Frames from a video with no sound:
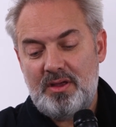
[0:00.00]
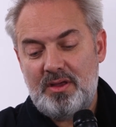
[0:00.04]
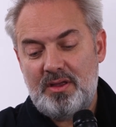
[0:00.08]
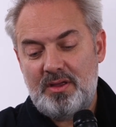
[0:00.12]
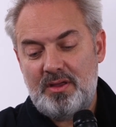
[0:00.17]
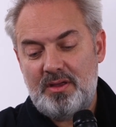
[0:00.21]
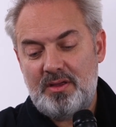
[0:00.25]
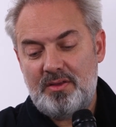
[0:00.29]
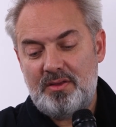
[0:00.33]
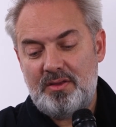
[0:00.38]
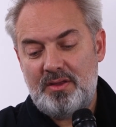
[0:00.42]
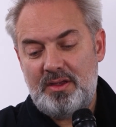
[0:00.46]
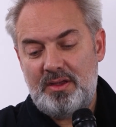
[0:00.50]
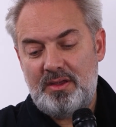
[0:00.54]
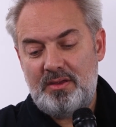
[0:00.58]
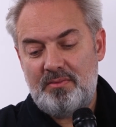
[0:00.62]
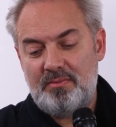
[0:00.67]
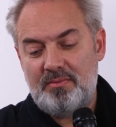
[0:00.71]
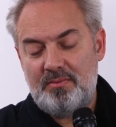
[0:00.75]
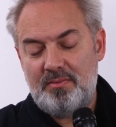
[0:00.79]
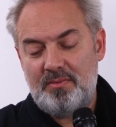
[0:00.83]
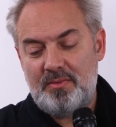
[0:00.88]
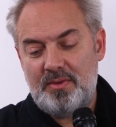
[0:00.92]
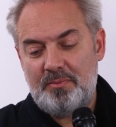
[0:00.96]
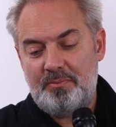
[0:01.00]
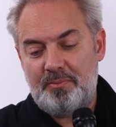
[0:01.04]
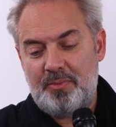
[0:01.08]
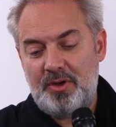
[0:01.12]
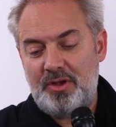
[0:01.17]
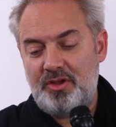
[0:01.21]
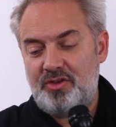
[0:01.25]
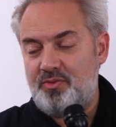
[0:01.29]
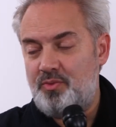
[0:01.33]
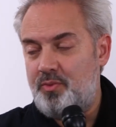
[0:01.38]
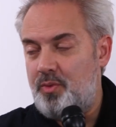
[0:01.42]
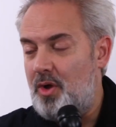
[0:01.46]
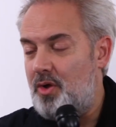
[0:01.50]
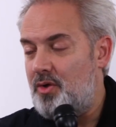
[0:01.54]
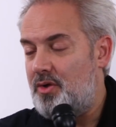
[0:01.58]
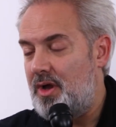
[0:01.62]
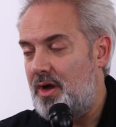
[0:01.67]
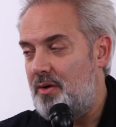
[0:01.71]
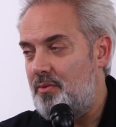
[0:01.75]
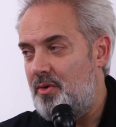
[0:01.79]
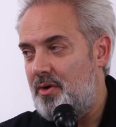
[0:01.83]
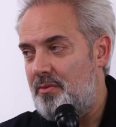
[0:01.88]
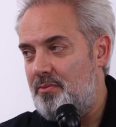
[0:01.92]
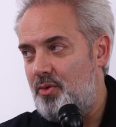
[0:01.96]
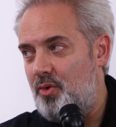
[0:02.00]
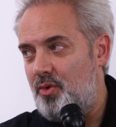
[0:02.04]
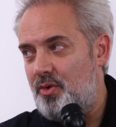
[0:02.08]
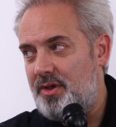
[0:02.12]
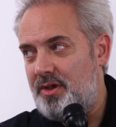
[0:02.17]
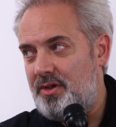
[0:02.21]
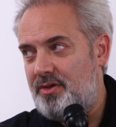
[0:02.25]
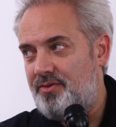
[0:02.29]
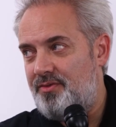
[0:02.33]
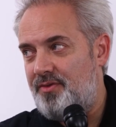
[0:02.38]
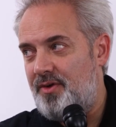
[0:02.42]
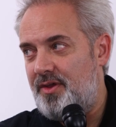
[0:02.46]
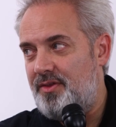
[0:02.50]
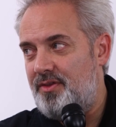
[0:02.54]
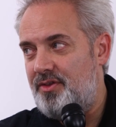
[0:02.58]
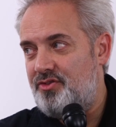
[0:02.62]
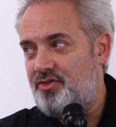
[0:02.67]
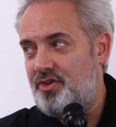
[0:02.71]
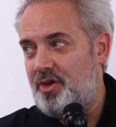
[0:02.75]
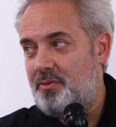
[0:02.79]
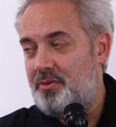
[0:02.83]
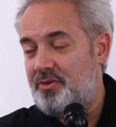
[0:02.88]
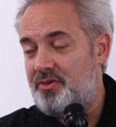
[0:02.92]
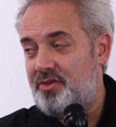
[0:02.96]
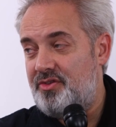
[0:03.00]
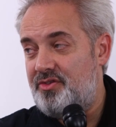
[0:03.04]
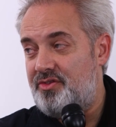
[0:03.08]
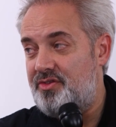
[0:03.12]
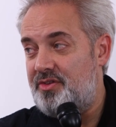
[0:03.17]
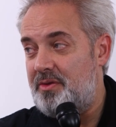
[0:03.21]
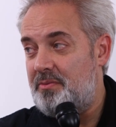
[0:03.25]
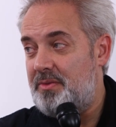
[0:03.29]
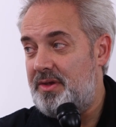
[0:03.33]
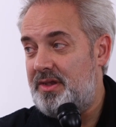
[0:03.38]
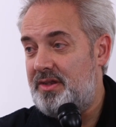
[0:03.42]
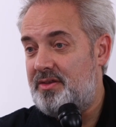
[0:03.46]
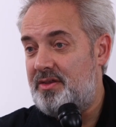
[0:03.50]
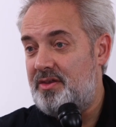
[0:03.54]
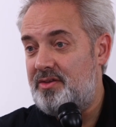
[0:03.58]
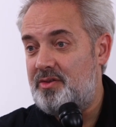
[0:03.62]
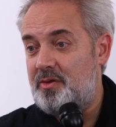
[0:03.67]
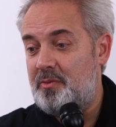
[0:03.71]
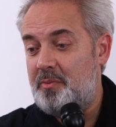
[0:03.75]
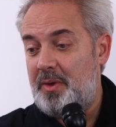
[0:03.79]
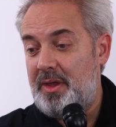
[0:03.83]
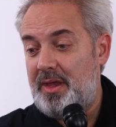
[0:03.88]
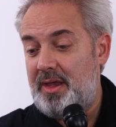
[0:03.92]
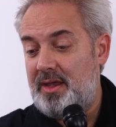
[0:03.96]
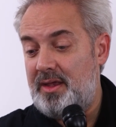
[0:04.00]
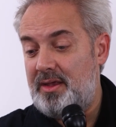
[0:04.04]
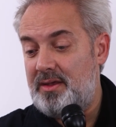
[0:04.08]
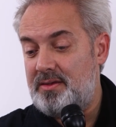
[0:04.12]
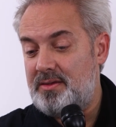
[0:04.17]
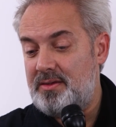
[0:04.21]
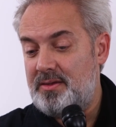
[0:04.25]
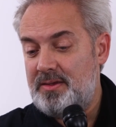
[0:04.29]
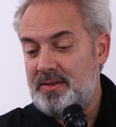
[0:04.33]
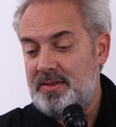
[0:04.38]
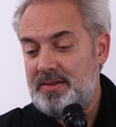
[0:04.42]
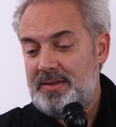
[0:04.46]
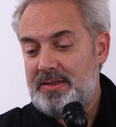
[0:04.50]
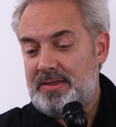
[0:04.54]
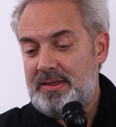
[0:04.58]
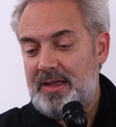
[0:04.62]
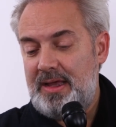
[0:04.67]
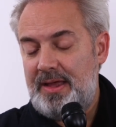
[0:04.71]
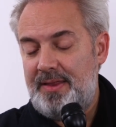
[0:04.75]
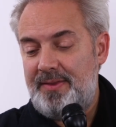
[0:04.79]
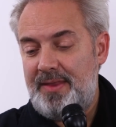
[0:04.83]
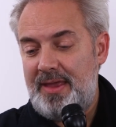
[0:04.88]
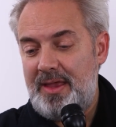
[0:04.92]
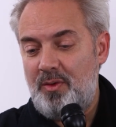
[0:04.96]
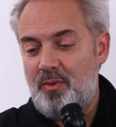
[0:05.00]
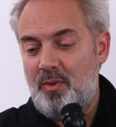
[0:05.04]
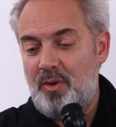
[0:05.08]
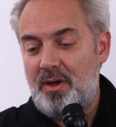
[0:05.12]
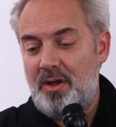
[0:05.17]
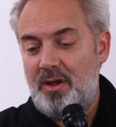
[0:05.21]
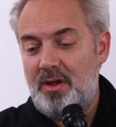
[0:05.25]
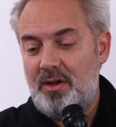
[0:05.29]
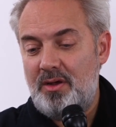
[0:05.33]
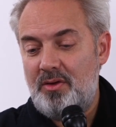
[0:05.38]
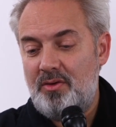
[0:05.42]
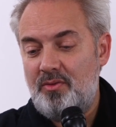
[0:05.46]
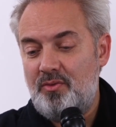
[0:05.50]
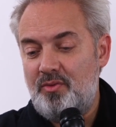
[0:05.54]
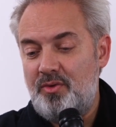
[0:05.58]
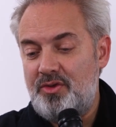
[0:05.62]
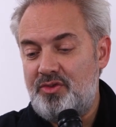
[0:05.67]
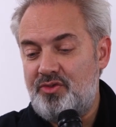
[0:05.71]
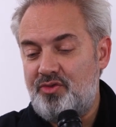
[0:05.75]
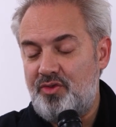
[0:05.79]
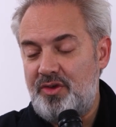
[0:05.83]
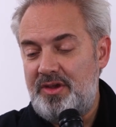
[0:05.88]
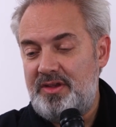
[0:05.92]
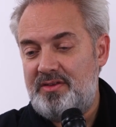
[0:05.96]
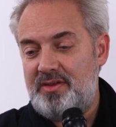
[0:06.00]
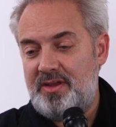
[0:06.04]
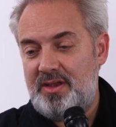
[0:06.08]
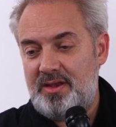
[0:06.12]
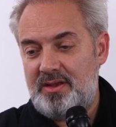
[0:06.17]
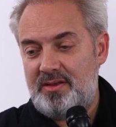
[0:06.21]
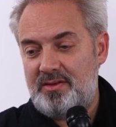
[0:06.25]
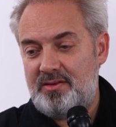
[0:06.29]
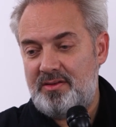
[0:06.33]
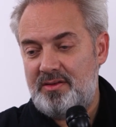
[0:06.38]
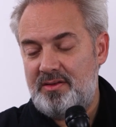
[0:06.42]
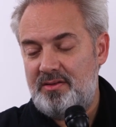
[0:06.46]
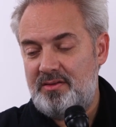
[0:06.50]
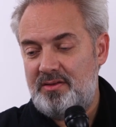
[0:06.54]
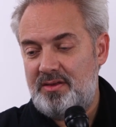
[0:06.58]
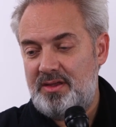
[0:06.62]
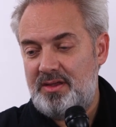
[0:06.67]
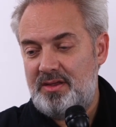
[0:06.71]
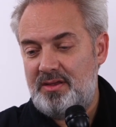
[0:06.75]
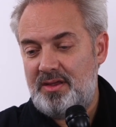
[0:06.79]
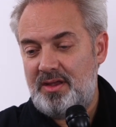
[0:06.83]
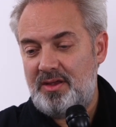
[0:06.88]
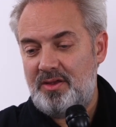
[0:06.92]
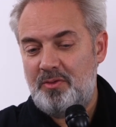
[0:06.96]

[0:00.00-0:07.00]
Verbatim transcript: uh, the the British woke up one morning to find the Germans had simply disappeared, mm. and they were retreating to the